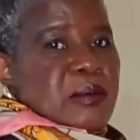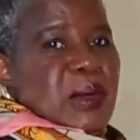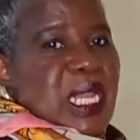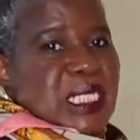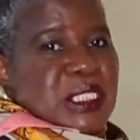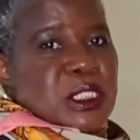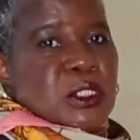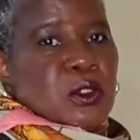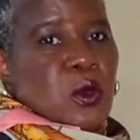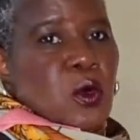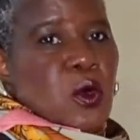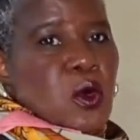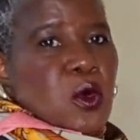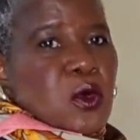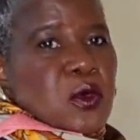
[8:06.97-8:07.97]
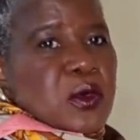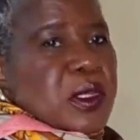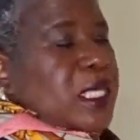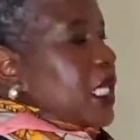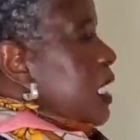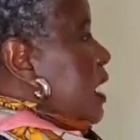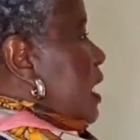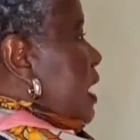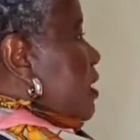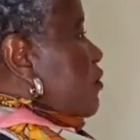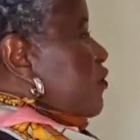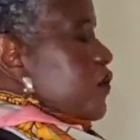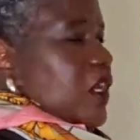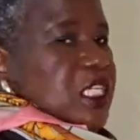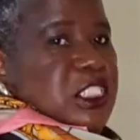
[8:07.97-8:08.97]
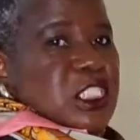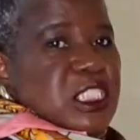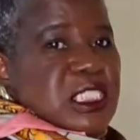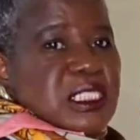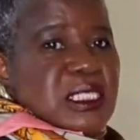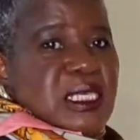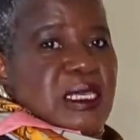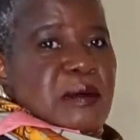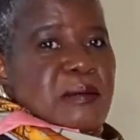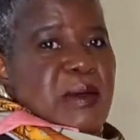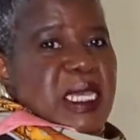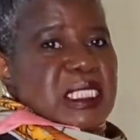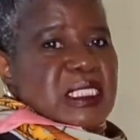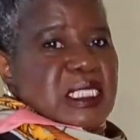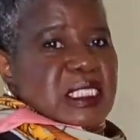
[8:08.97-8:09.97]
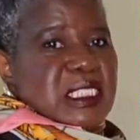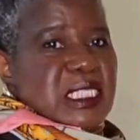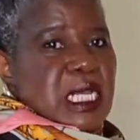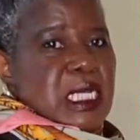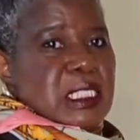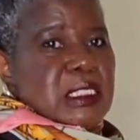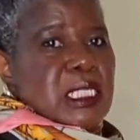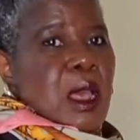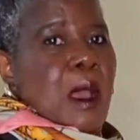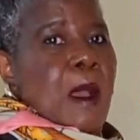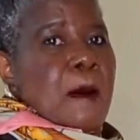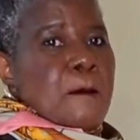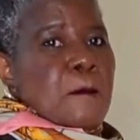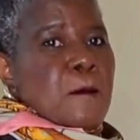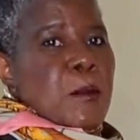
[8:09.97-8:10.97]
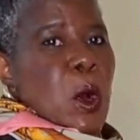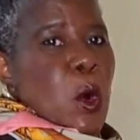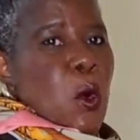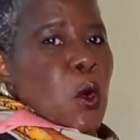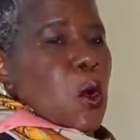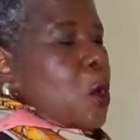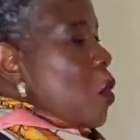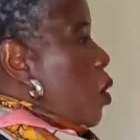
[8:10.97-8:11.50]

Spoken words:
plus O in French makes the sound bo,